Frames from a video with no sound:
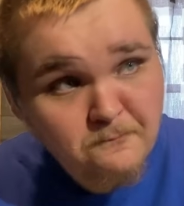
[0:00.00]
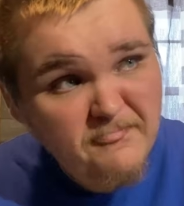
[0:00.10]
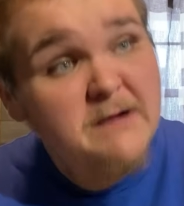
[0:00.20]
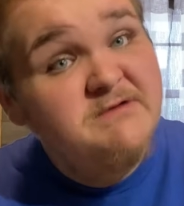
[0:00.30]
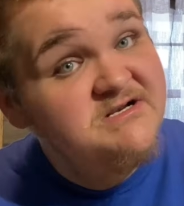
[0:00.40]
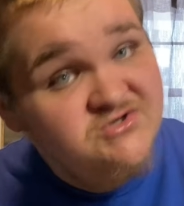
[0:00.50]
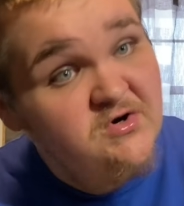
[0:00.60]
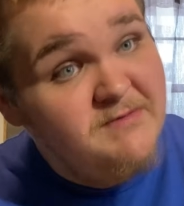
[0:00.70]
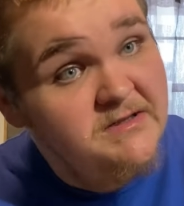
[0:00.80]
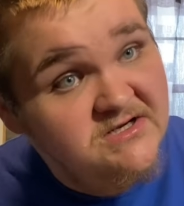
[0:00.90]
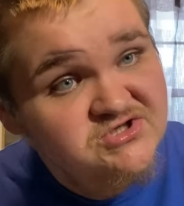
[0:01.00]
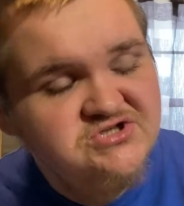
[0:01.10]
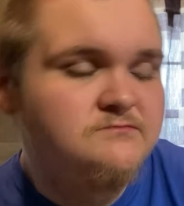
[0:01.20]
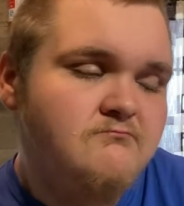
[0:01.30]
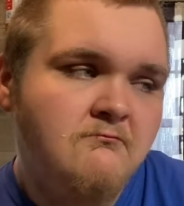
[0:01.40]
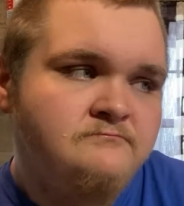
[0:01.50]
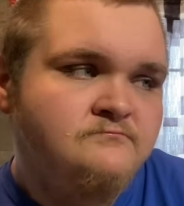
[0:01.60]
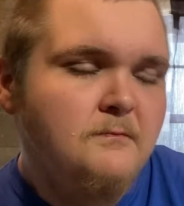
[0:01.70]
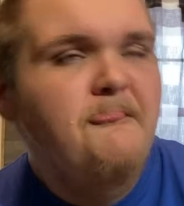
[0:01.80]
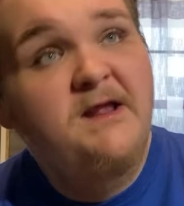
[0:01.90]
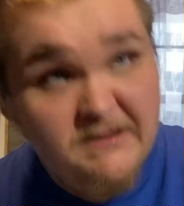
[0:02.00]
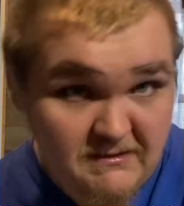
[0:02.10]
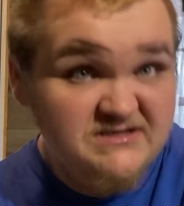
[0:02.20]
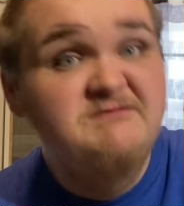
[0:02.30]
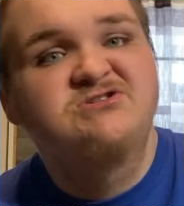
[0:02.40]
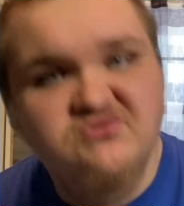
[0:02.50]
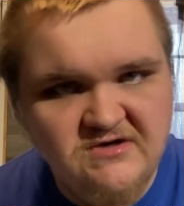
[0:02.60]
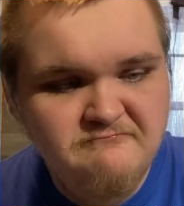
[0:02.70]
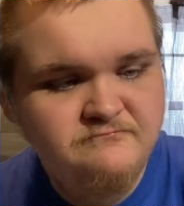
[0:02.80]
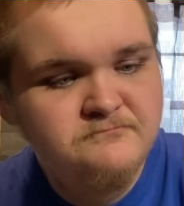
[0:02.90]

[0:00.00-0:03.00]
I'm going to enjoy my lunch and get back to my stream.